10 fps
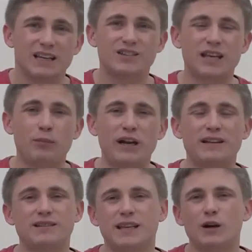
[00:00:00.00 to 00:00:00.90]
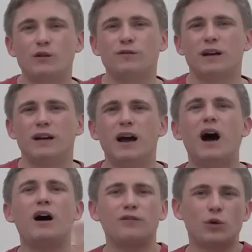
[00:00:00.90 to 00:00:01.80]
separate itself
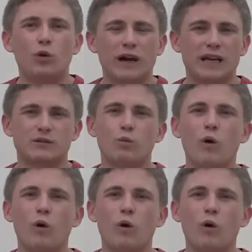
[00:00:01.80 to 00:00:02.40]
after orgasm.